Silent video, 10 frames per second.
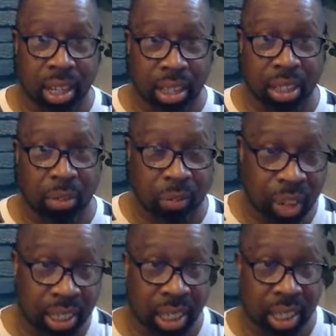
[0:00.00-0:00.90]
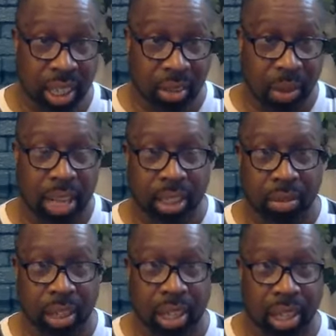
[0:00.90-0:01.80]
to physically wrestle
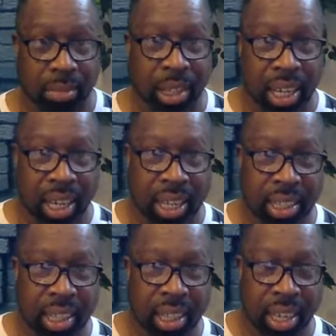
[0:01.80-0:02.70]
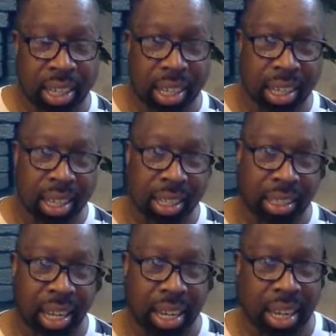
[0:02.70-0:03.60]
with him. It, it, it's
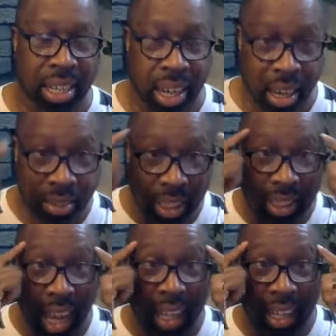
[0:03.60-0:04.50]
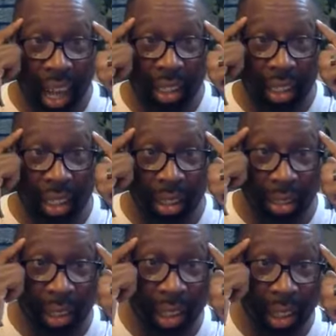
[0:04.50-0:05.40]
that he didn't have the psychological
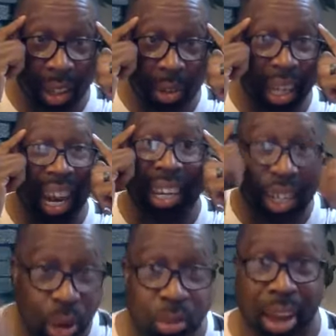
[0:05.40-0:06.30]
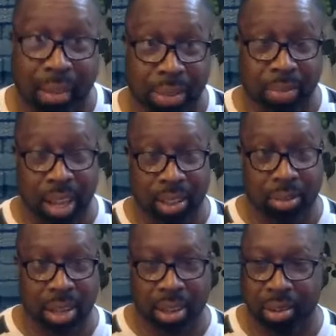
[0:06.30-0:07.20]
strength to know that I don't have to wrestle
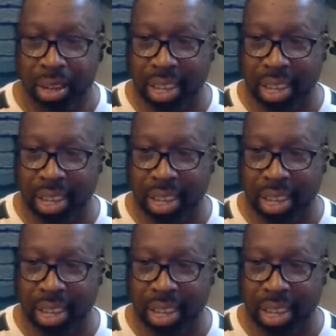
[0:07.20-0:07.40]
with you.